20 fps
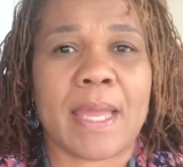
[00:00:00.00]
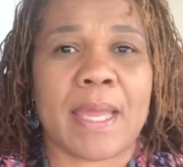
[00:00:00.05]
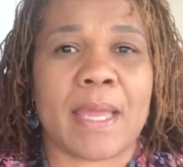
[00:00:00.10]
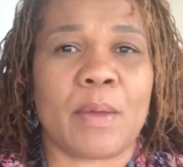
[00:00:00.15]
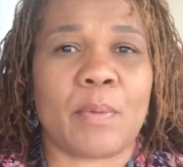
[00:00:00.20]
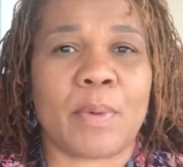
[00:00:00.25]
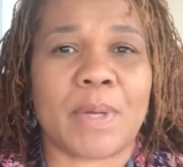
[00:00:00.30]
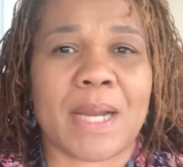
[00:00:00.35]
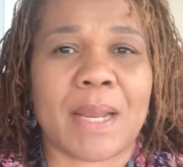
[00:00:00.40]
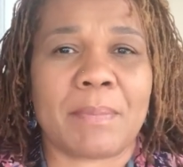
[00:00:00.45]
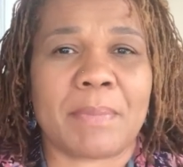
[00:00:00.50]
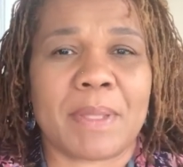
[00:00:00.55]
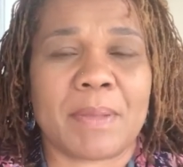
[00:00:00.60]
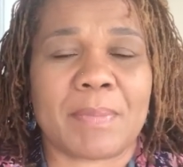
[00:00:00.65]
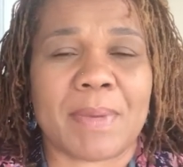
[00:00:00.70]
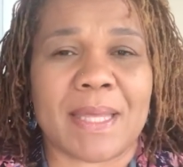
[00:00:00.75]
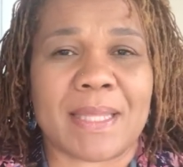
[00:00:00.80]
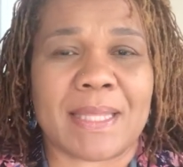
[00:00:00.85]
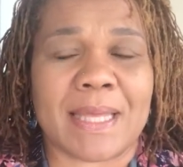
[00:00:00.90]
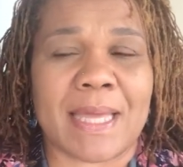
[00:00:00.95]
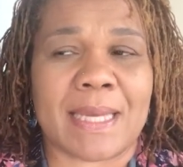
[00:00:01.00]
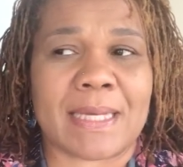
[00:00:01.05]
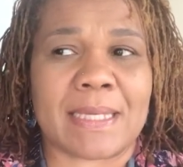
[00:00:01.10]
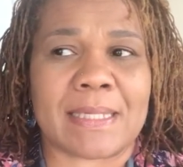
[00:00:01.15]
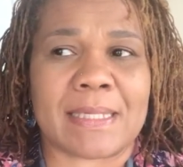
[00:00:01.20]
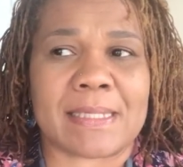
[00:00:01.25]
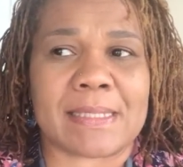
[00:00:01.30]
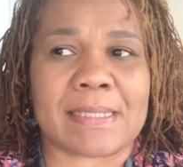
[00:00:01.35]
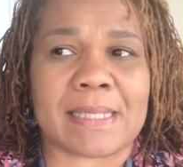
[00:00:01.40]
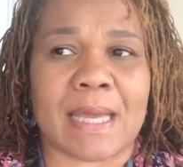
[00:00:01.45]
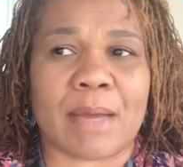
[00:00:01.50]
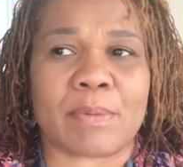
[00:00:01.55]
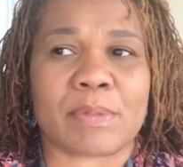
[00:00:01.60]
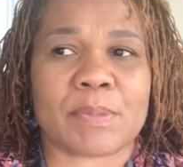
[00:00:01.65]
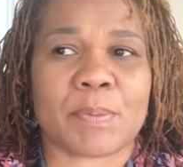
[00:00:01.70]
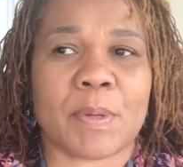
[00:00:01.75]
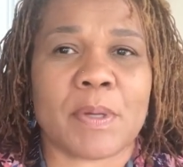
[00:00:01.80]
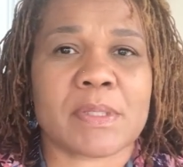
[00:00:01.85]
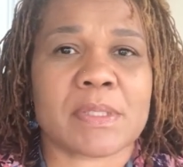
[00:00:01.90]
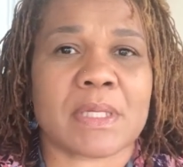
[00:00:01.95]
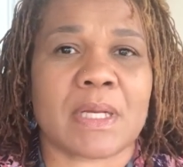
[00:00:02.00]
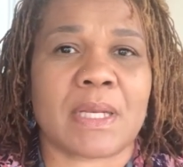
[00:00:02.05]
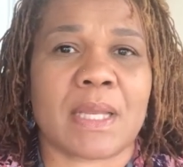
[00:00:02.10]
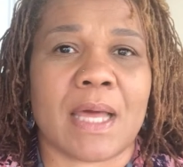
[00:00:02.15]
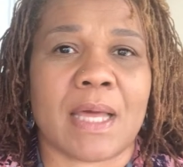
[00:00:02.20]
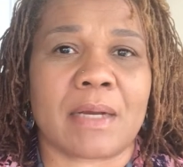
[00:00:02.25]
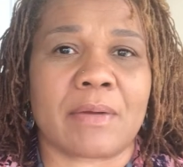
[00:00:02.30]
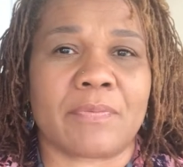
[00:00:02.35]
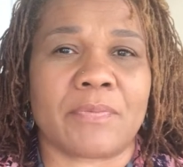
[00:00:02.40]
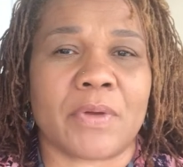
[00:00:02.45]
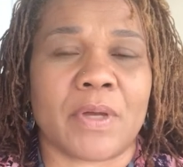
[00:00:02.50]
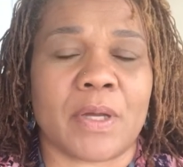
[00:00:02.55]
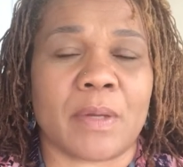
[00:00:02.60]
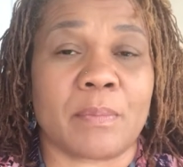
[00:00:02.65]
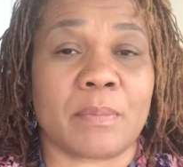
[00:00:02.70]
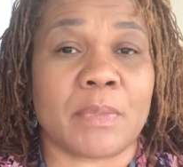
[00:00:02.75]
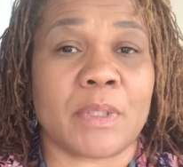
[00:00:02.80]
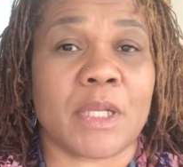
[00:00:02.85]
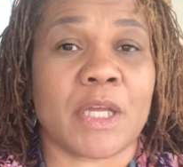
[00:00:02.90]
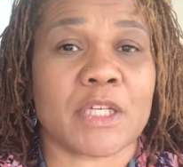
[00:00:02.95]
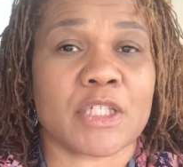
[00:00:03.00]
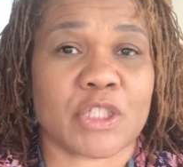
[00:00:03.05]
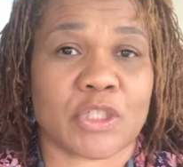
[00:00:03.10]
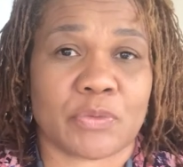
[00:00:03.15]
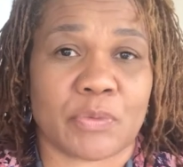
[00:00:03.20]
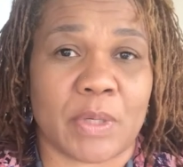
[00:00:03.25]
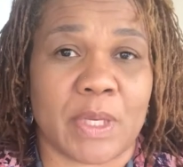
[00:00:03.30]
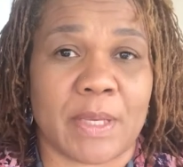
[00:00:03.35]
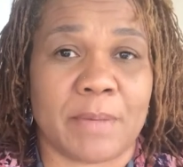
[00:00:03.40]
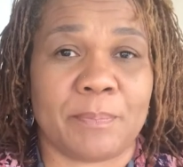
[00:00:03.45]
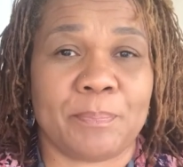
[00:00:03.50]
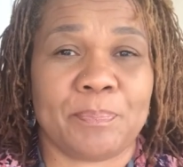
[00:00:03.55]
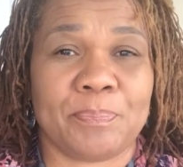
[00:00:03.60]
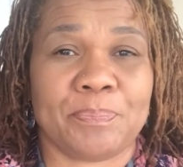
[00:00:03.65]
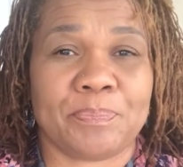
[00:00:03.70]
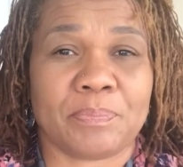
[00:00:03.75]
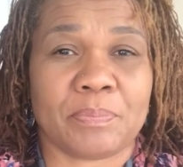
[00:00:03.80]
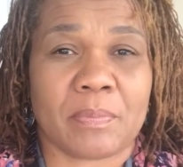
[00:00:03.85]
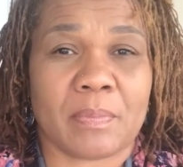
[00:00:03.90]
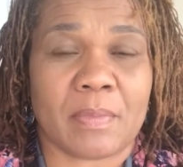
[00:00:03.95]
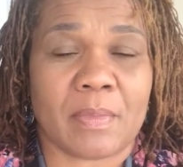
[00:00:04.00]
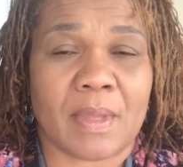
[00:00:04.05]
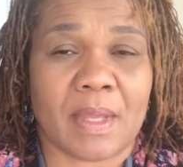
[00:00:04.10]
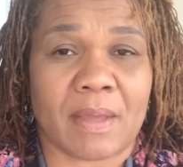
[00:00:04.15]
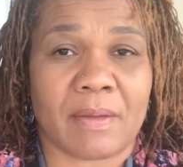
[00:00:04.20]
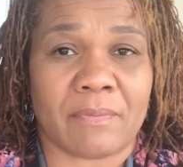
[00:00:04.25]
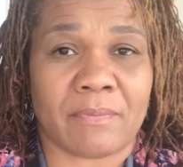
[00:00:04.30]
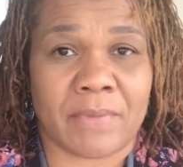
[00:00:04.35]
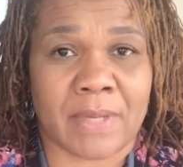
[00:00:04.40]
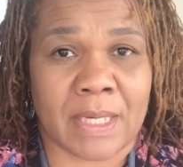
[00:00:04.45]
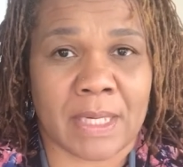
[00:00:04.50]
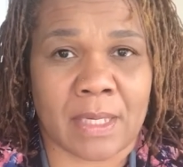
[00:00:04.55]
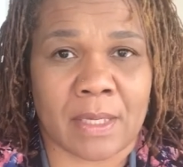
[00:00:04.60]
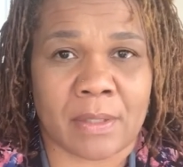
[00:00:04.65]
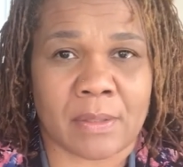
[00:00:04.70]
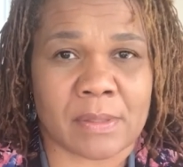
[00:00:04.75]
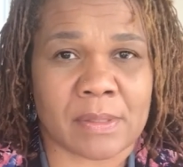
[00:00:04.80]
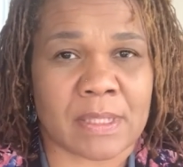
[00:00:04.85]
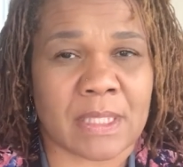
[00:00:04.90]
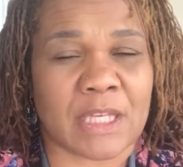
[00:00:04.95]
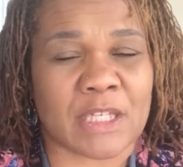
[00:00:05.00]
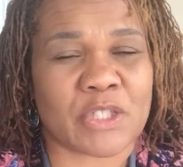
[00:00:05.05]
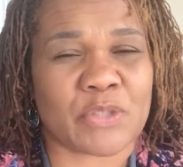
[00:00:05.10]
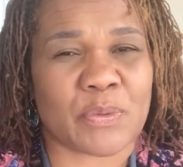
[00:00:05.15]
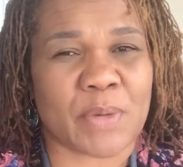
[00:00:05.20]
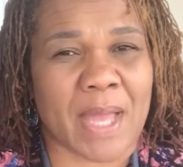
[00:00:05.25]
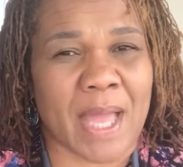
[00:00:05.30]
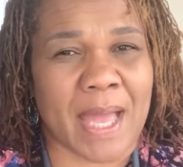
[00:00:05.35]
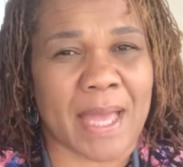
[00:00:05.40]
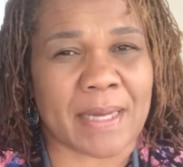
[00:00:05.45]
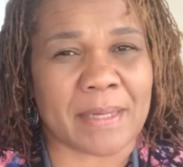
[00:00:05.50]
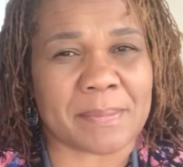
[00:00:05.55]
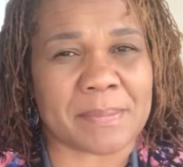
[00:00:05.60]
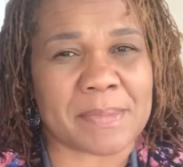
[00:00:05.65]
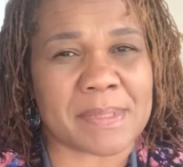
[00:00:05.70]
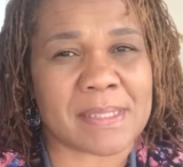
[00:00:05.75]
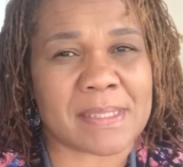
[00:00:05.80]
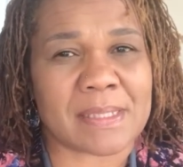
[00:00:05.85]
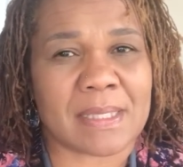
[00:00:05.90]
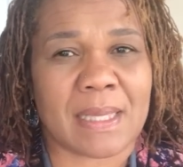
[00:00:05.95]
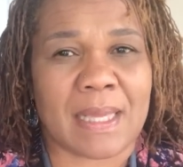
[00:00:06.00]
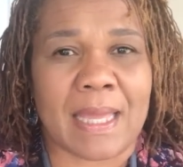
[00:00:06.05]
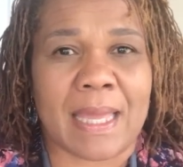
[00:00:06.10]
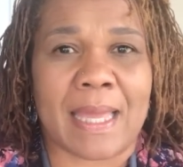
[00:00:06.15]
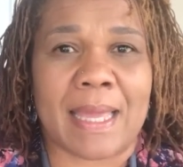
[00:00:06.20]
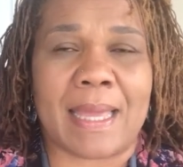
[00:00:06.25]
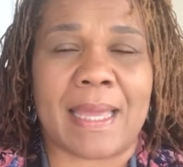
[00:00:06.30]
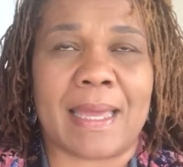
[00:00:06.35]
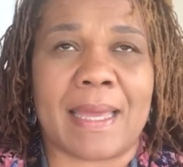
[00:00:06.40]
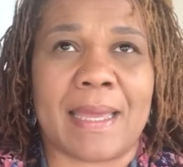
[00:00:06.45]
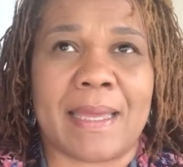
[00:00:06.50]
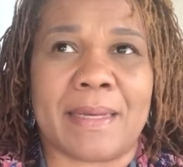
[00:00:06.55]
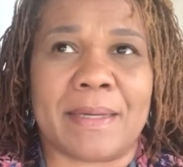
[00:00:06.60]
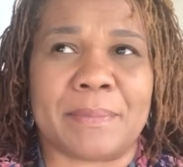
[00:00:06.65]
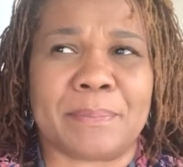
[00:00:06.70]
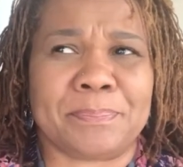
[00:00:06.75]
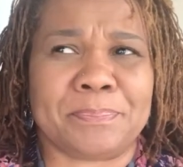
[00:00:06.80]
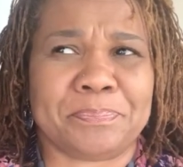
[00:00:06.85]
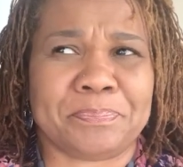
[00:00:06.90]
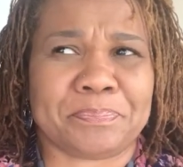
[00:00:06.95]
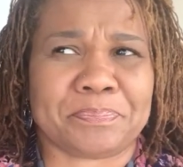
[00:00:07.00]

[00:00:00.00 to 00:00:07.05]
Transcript: And what I mean by that is I was posting a lot of um, luxury videos, luxury items, and